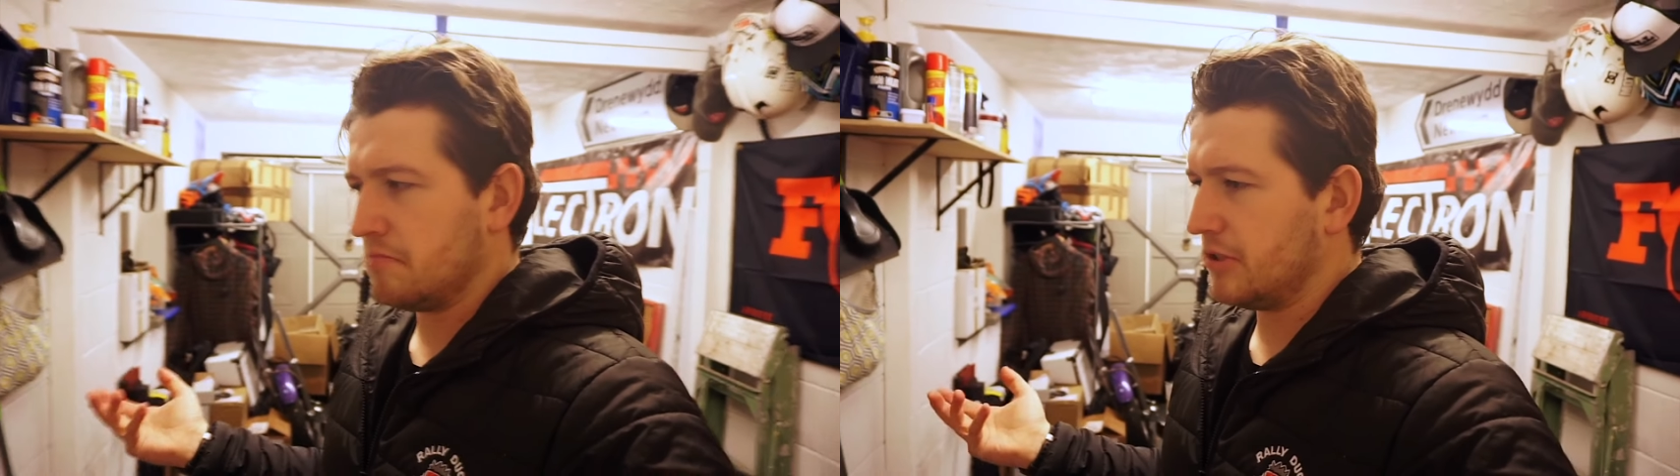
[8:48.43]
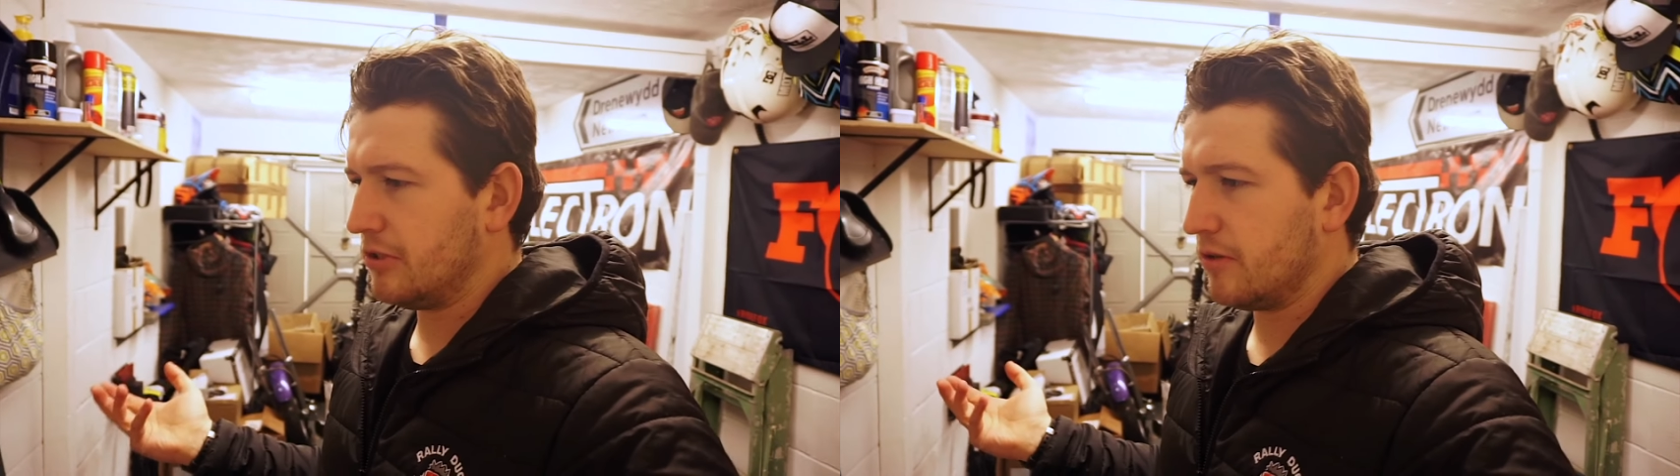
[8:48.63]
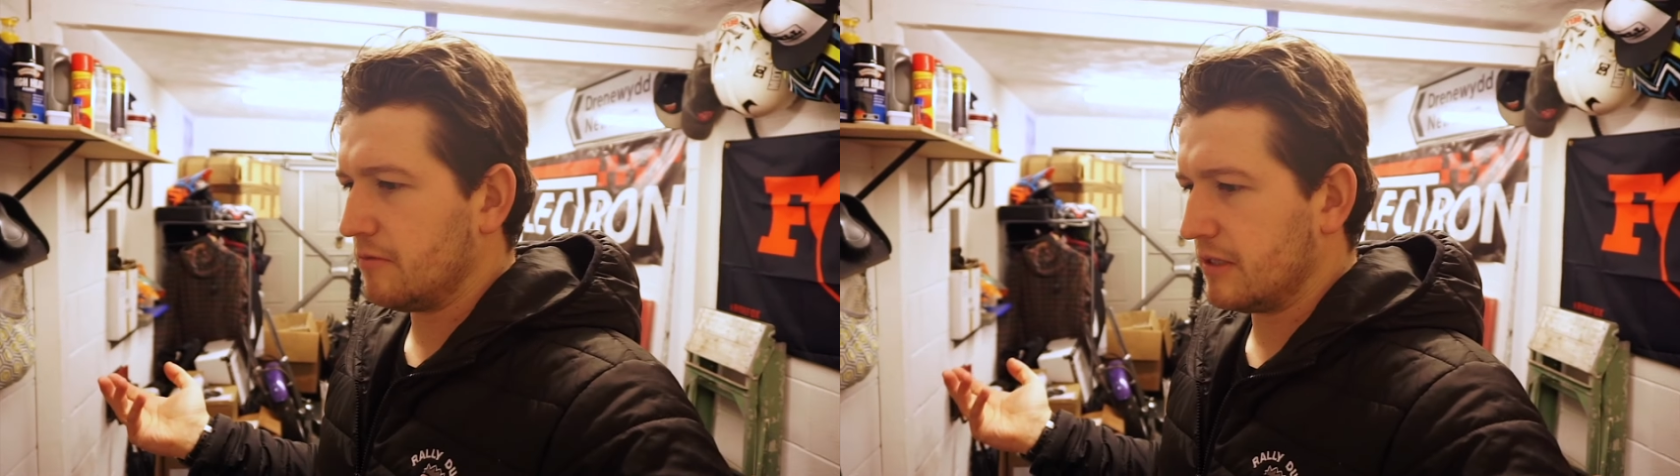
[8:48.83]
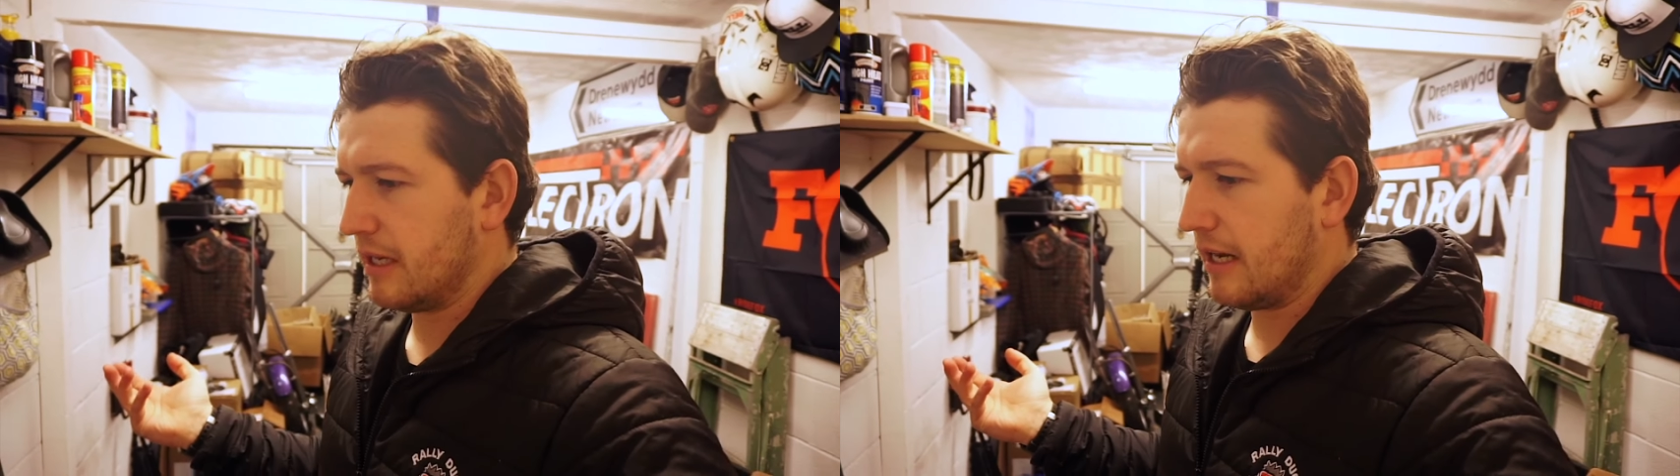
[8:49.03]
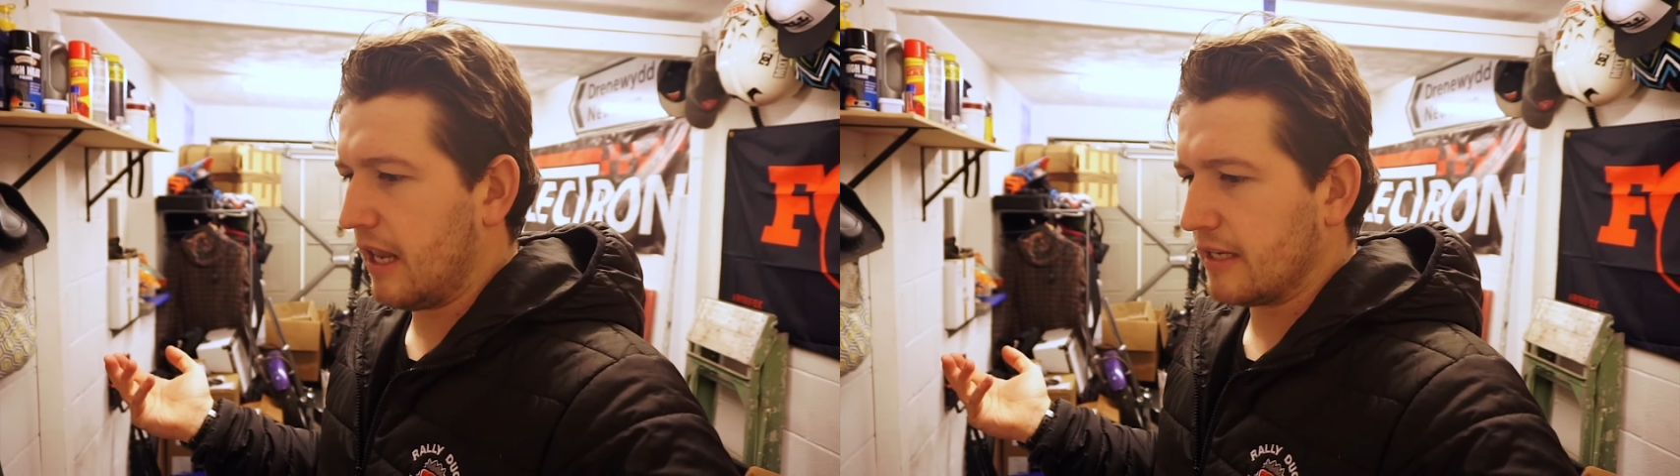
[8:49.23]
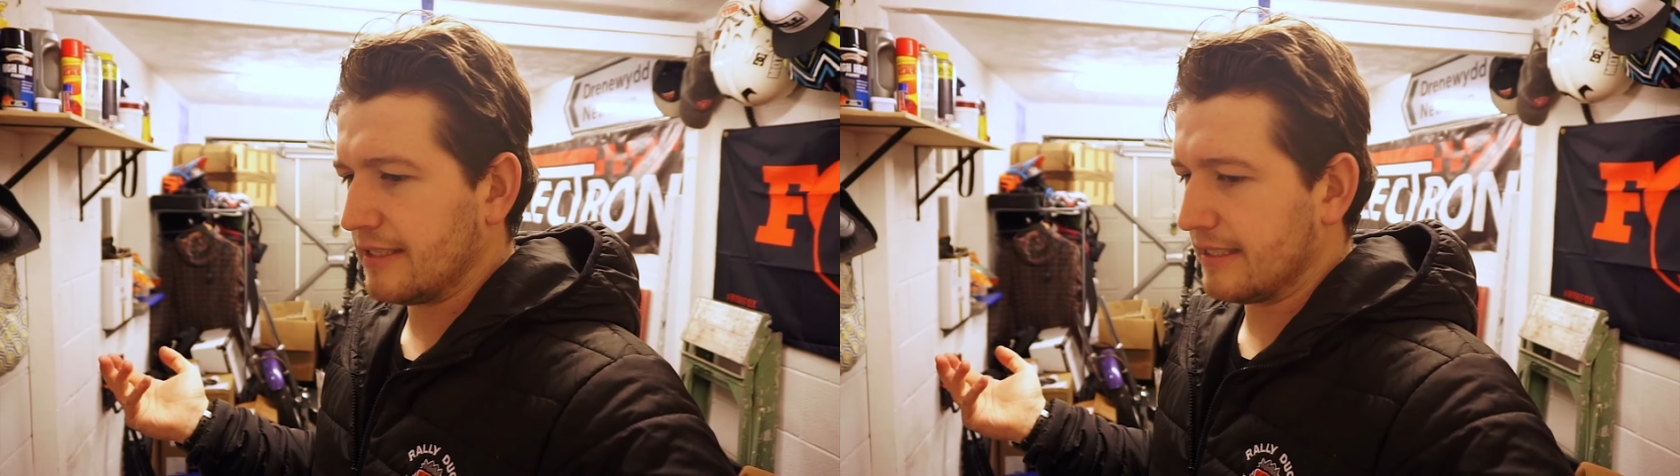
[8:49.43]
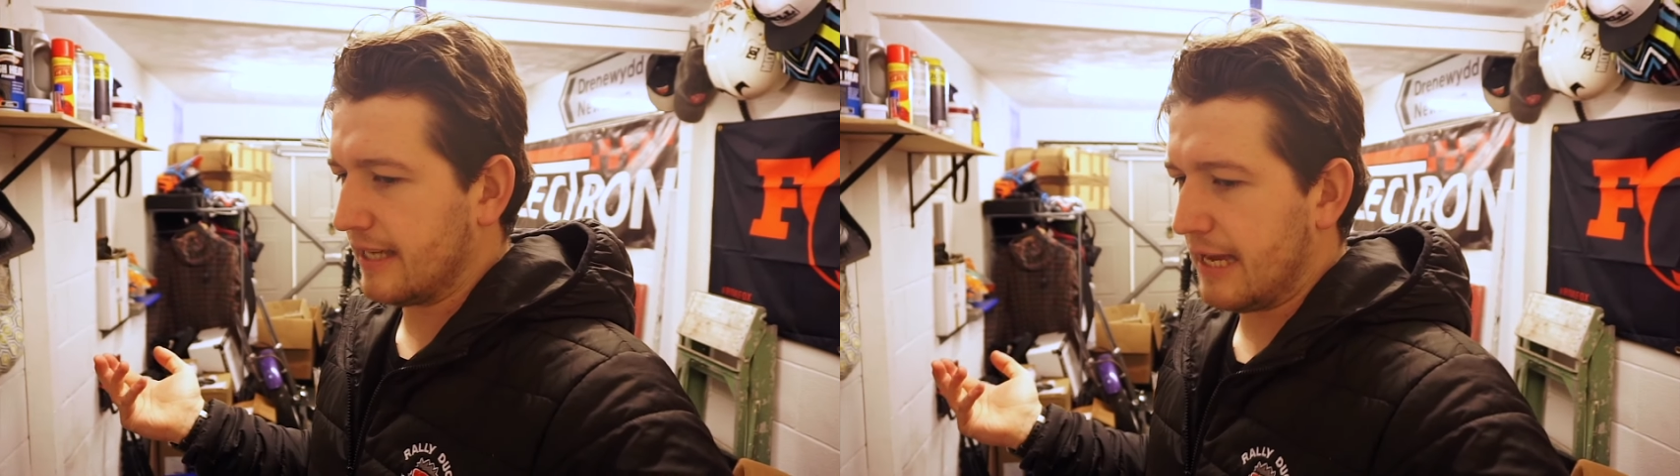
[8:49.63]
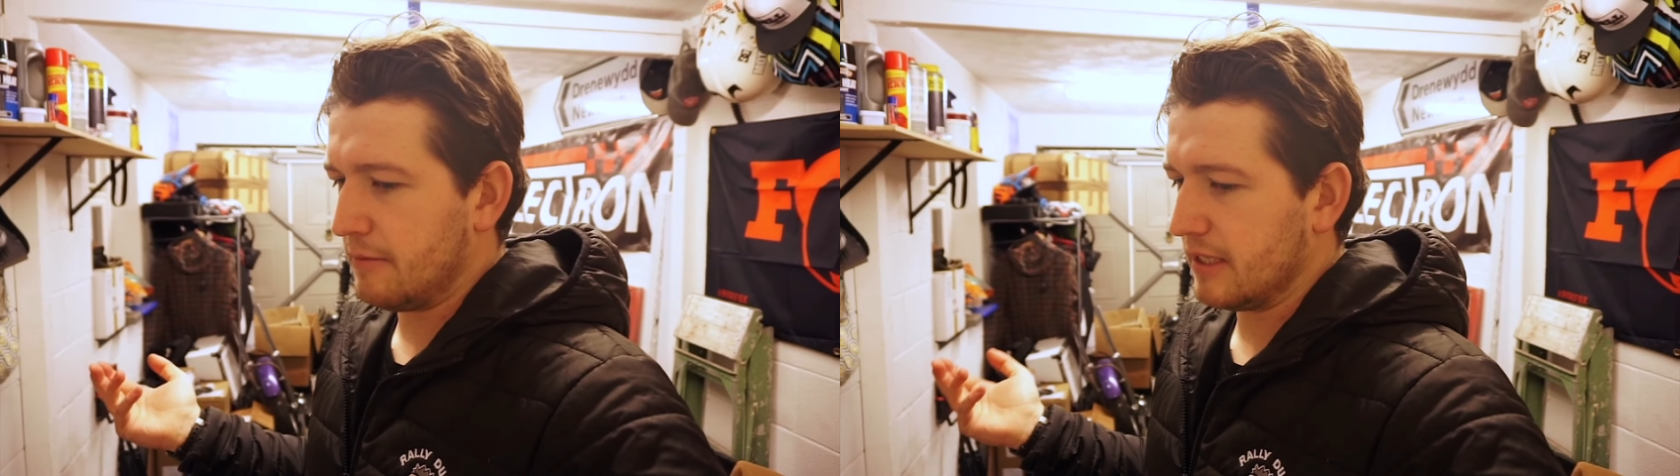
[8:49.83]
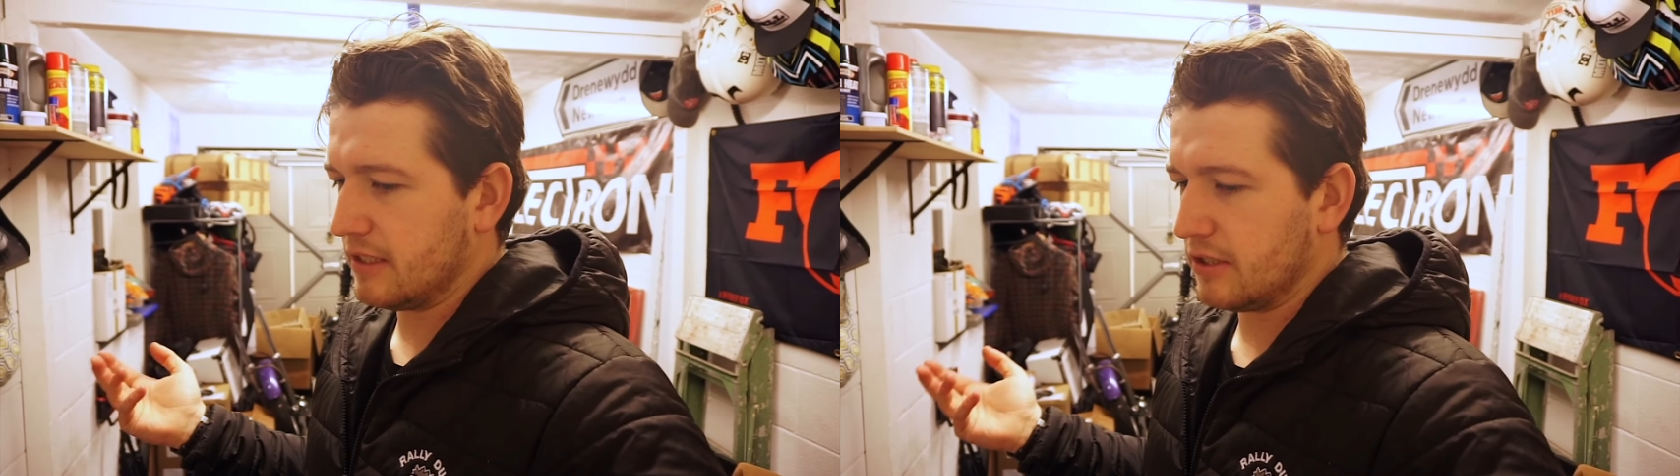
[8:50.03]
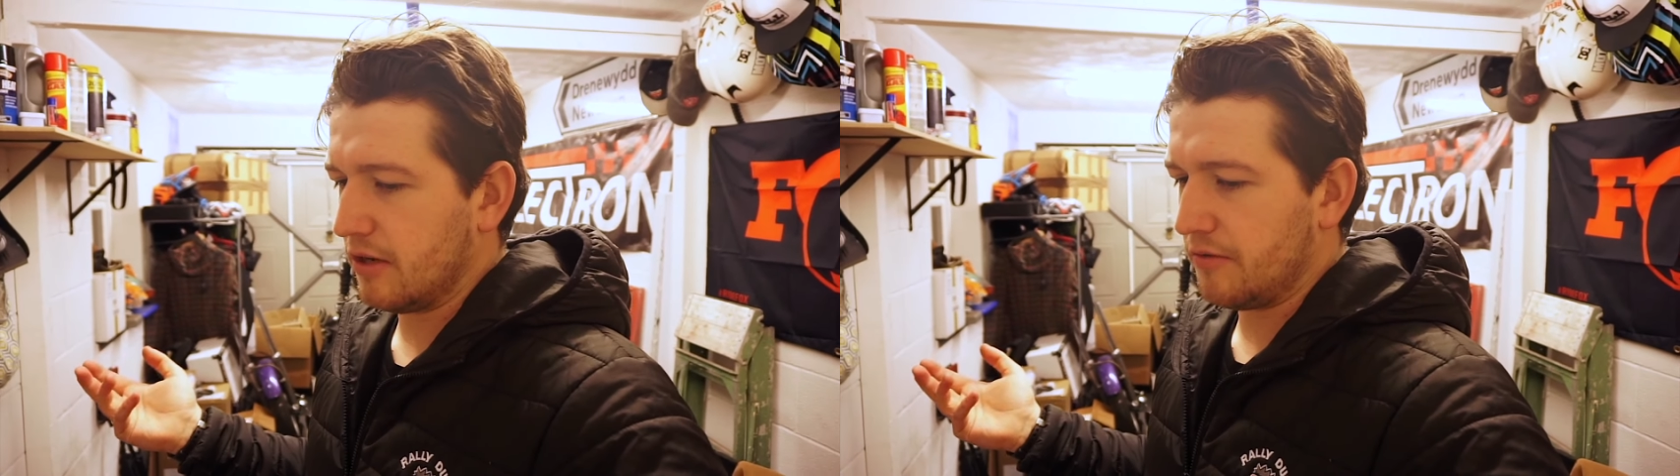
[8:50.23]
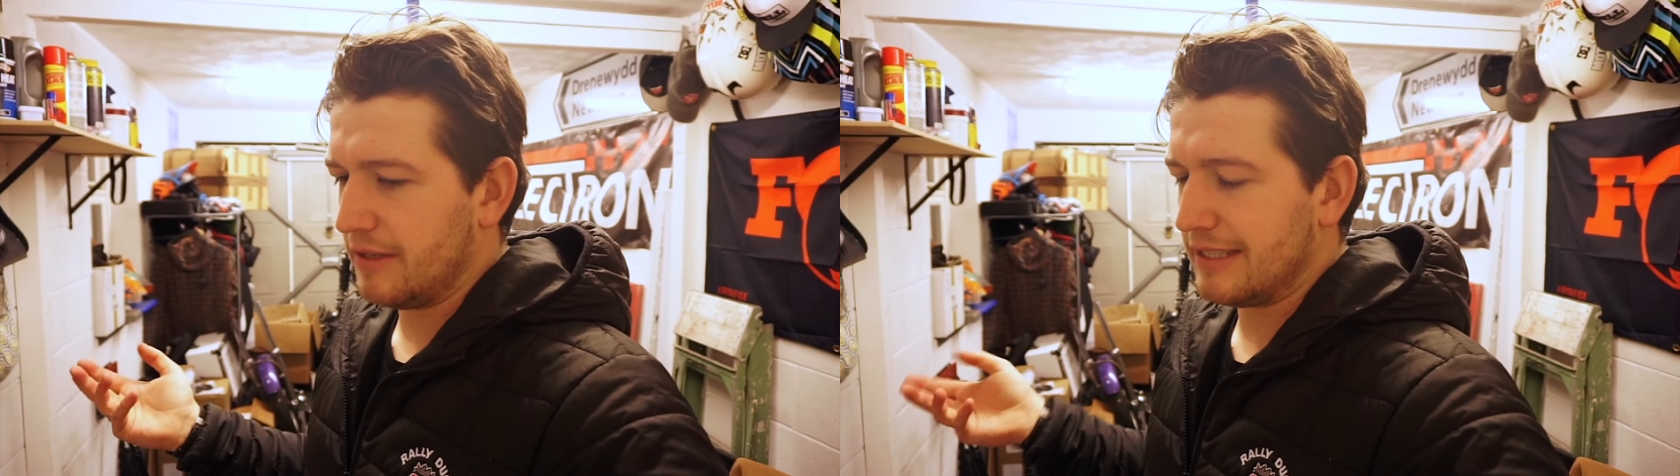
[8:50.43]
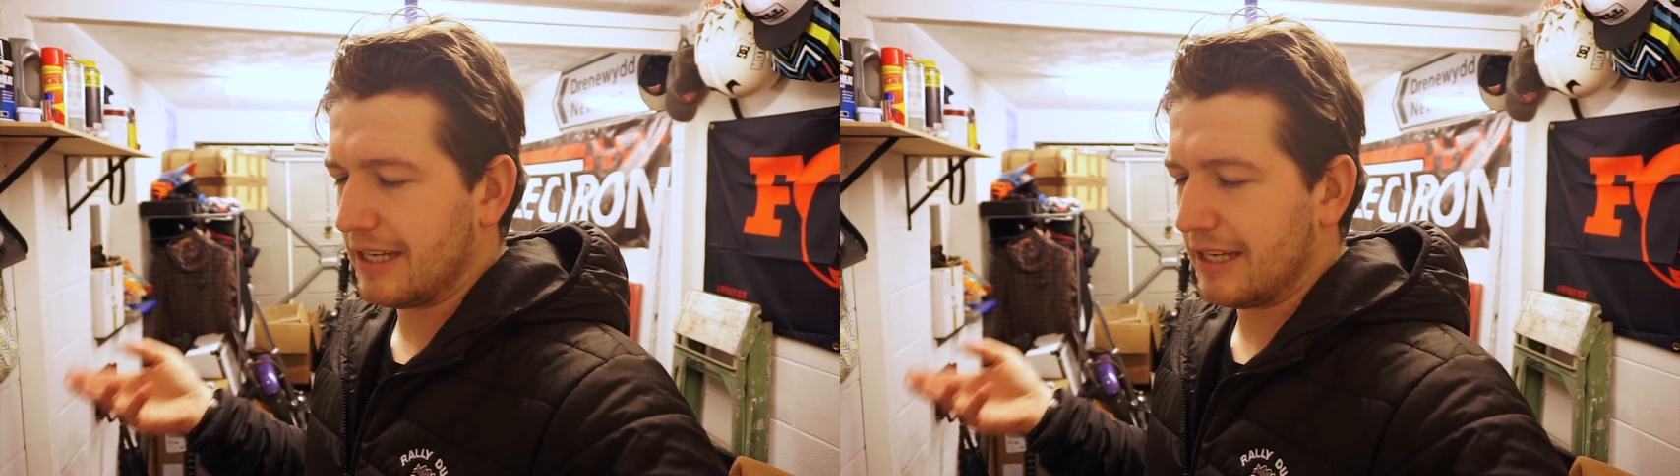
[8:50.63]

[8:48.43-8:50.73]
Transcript: sure there was like lines and cables I took off these,